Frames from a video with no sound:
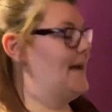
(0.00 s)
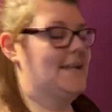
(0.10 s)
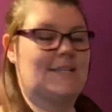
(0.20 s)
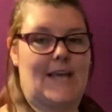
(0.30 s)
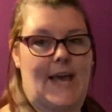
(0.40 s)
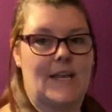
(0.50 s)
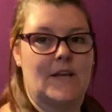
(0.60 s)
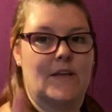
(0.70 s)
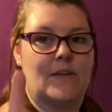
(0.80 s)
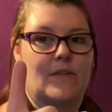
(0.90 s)
it again.
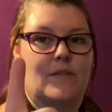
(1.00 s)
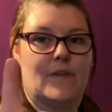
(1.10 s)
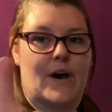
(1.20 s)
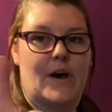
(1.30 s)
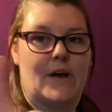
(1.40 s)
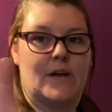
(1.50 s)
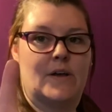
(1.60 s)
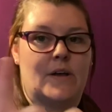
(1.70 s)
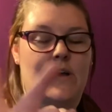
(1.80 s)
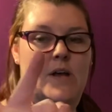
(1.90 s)
The
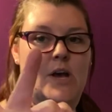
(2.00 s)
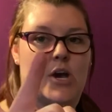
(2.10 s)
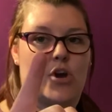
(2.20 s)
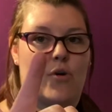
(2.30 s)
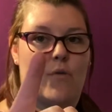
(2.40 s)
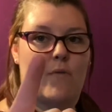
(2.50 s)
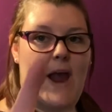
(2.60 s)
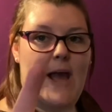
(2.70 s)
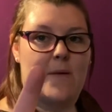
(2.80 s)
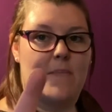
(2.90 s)

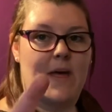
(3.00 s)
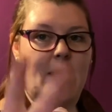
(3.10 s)
crab